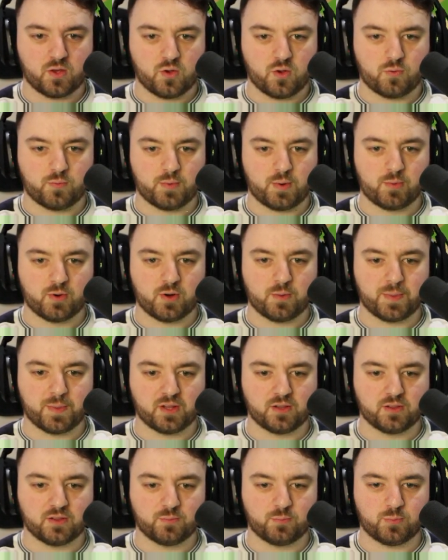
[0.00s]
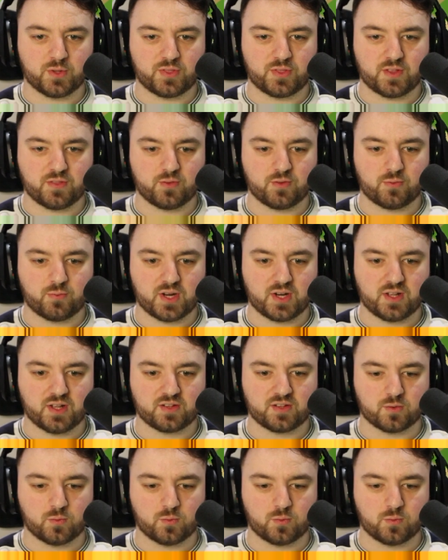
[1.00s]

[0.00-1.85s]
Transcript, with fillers: Remember to build them within the radius.